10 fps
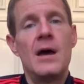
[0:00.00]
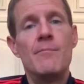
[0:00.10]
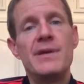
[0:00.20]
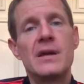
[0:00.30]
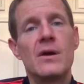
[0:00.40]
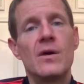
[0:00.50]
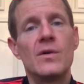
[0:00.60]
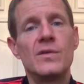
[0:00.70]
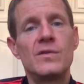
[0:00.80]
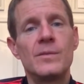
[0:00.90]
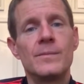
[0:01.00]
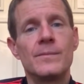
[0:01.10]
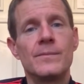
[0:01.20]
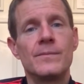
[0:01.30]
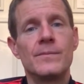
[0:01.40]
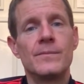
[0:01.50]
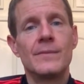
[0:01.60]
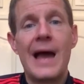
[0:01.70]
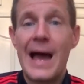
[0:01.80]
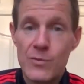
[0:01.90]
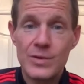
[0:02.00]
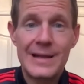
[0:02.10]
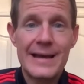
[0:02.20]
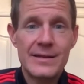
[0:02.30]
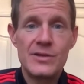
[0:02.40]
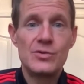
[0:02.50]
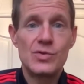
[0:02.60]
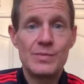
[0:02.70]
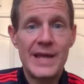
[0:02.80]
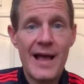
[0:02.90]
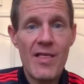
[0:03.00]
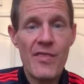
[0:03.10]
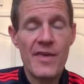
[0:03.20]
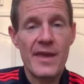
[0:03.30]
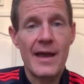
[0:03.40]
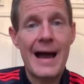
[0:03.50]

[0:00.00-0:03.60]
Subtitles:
Because I would like you to be healthy.